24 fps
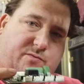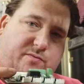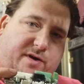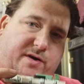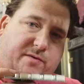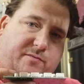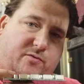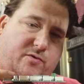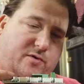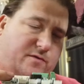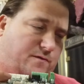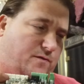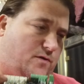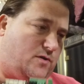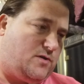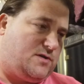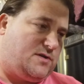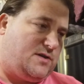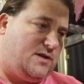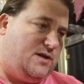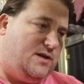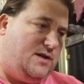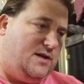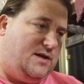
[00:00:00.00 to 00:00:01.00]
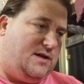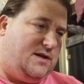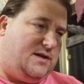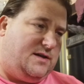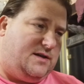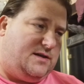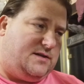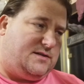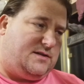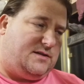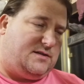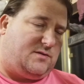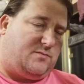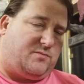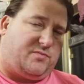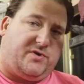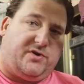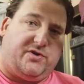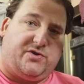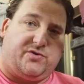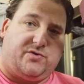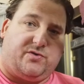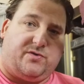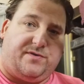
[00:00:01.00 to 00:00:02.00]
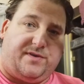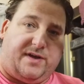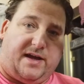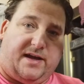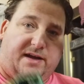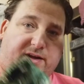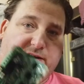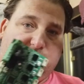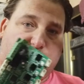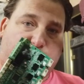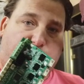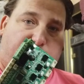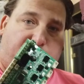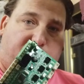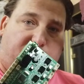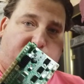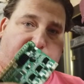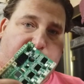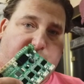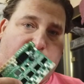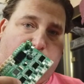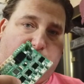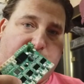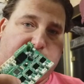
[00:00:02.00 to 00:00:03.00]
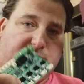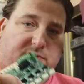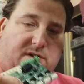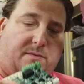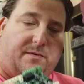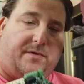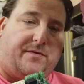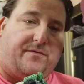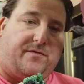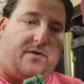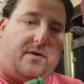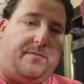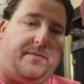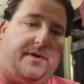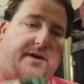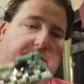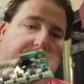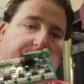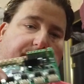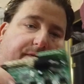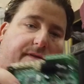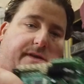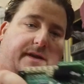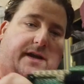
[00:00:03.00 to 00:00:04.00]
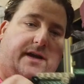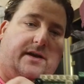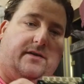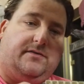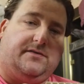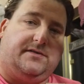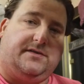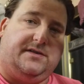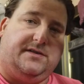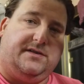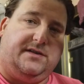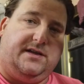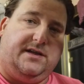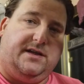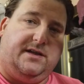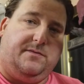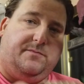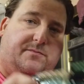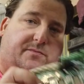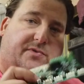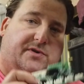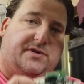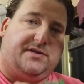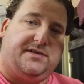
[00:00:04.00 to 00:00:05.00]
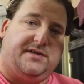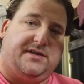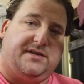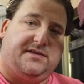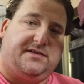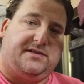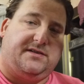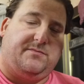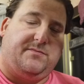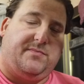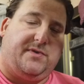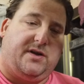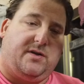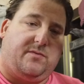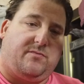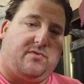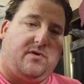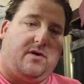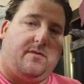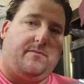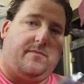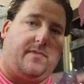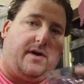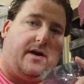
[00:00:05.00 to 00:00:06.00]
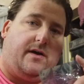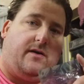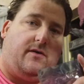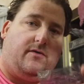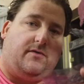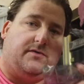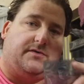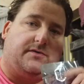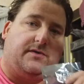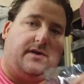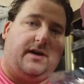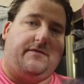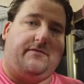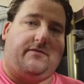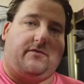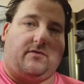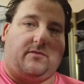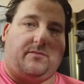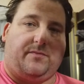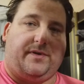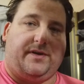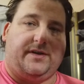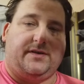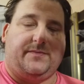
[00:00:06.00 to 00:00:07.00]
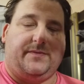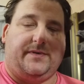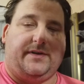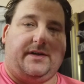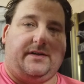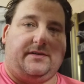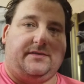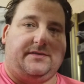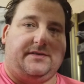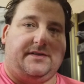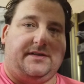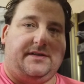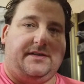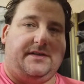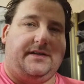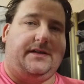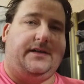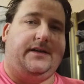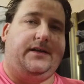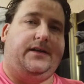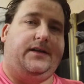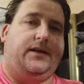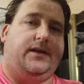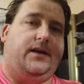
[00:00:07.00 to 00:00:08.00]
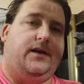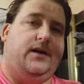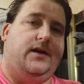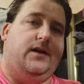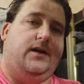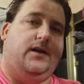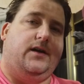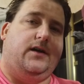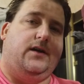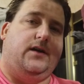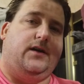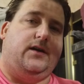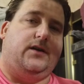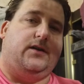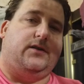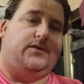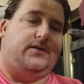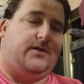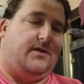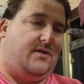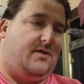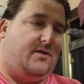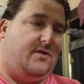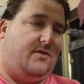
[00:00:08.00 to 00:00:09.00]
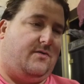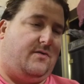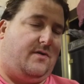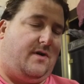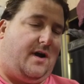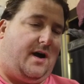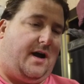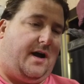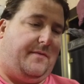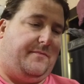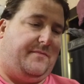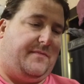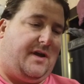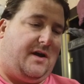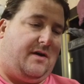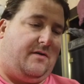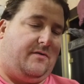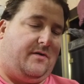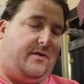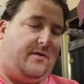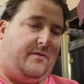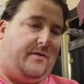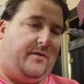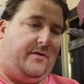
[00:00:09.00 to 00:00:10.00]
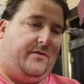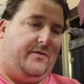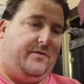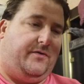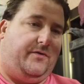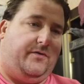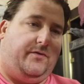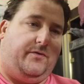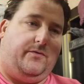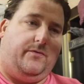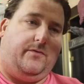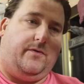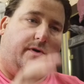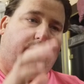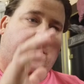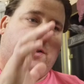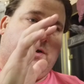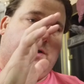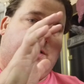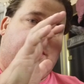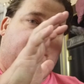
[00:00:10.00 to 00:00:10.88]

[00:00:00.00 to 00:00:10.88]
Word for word: the brainboard first, since I'm pretty sure that is where the problem is coming from. If the LCD persists in being a problem, I also have a replacement LCD. So I am now going to